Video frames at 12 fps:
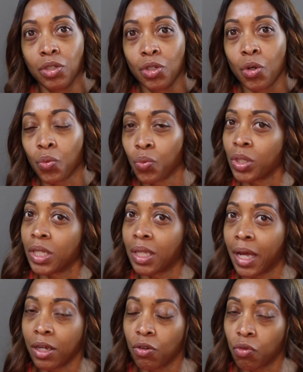really
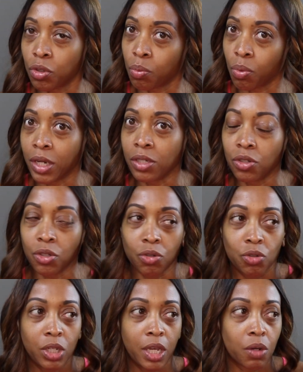like, and for the price,
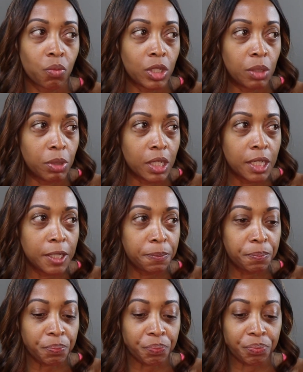you can't really beat it.